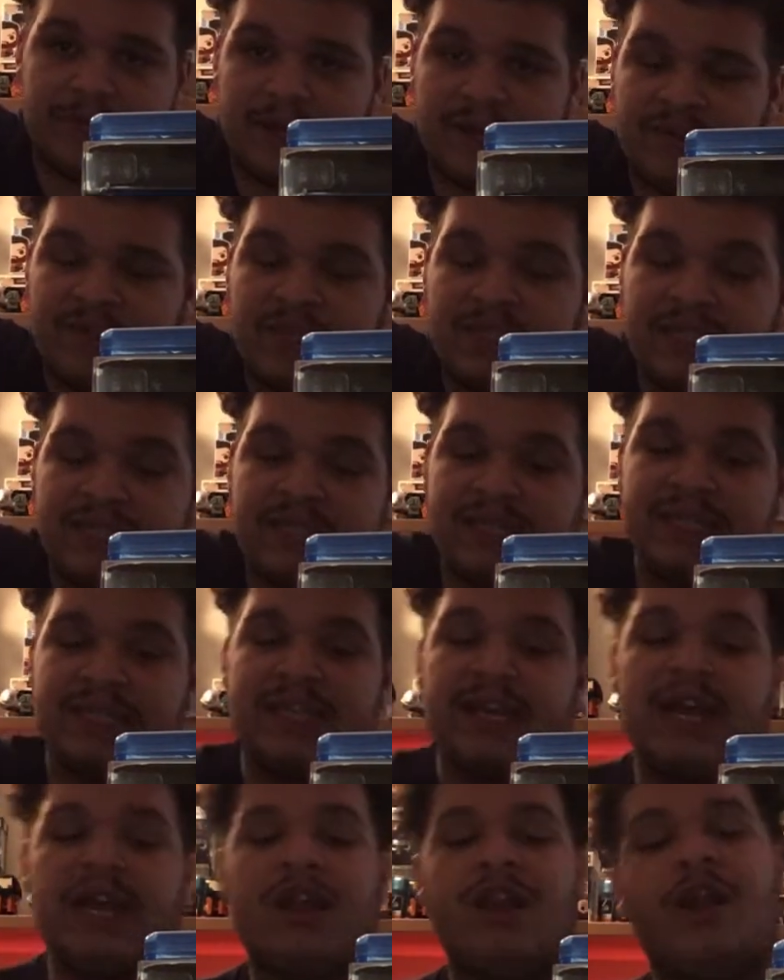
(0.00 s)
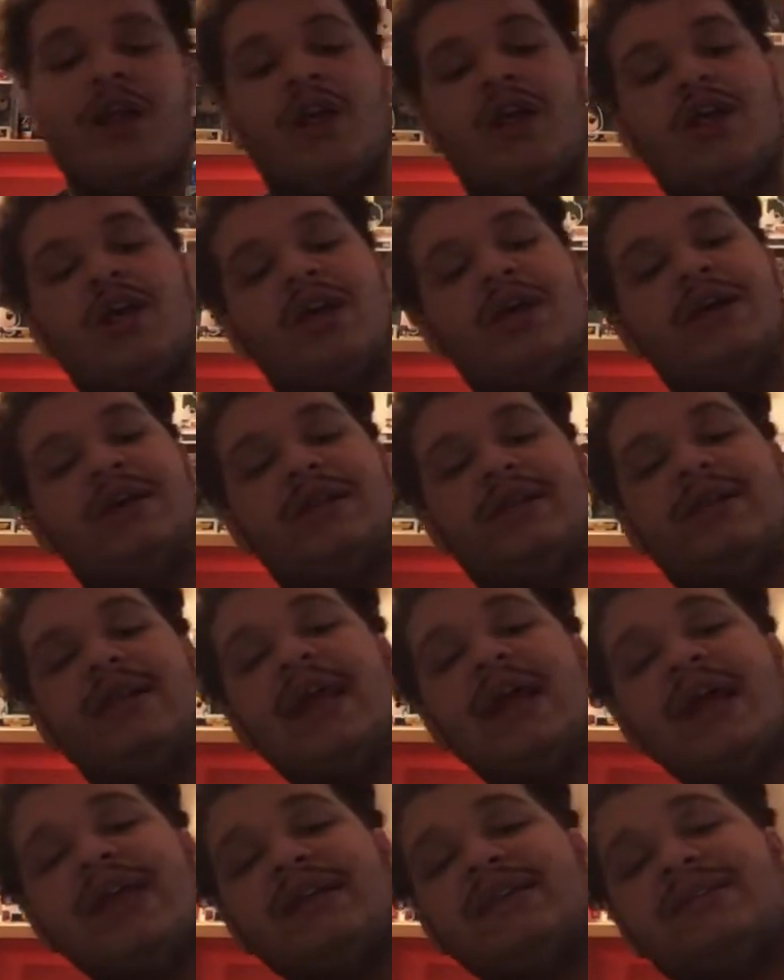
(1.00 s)
I really dig that.
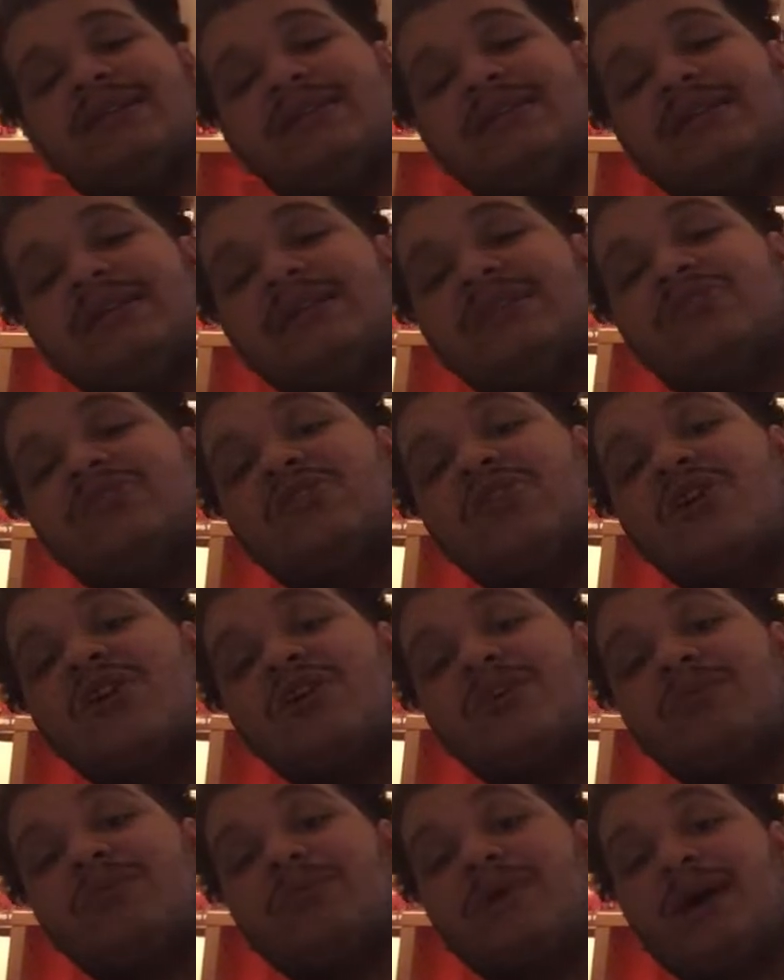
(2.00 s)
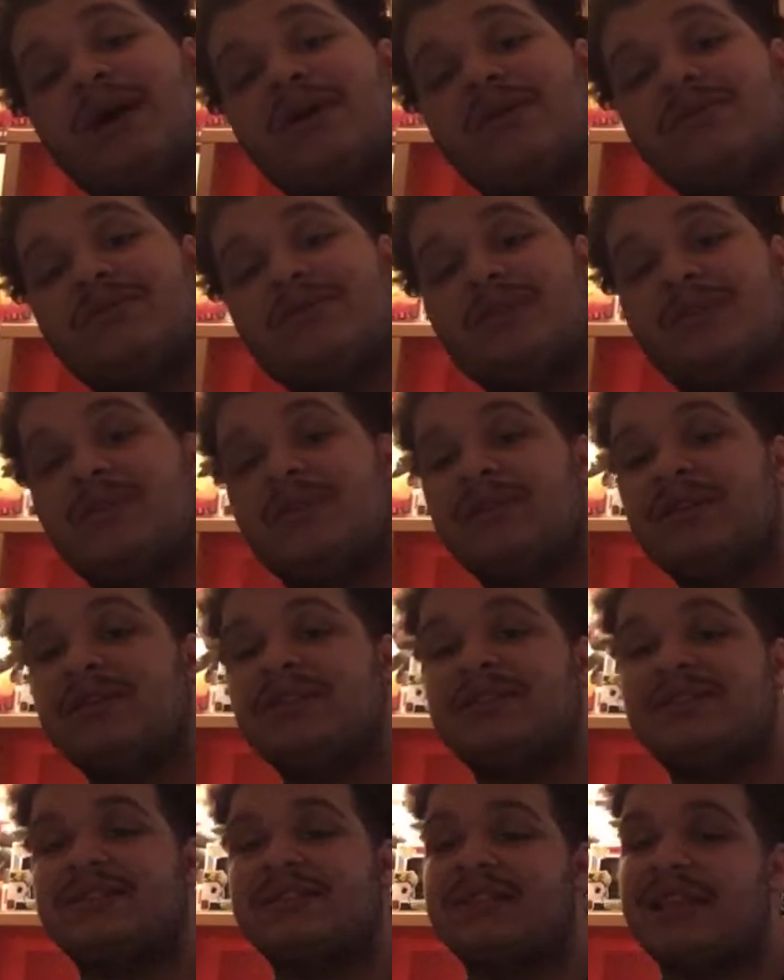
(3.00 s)
Next, let's talk about
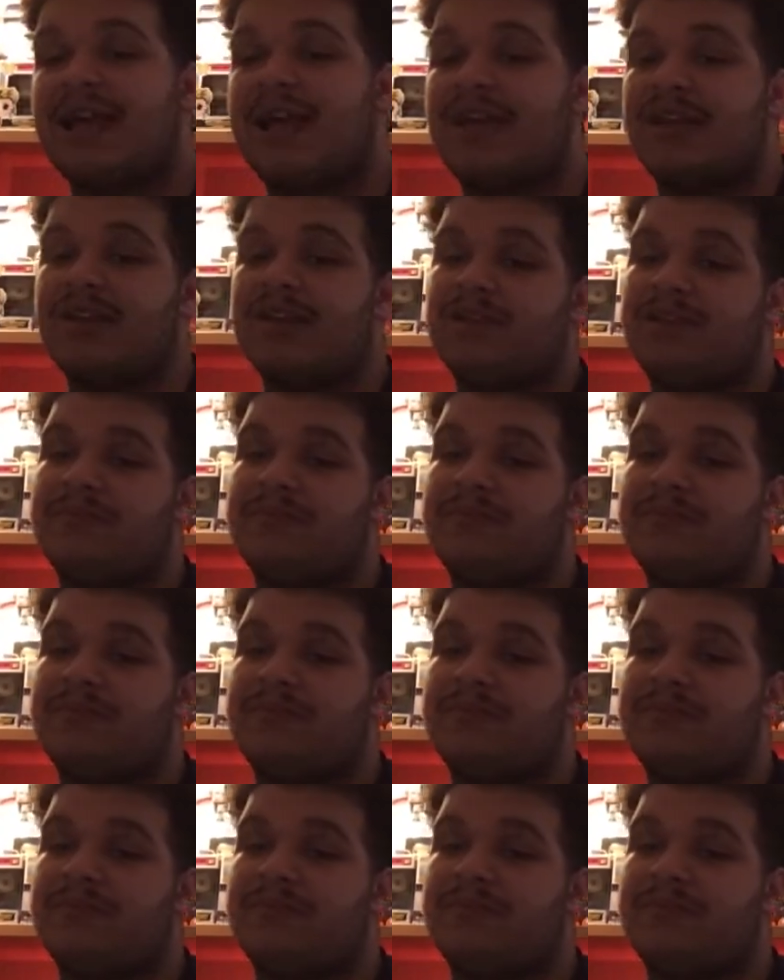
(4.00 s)
this stack.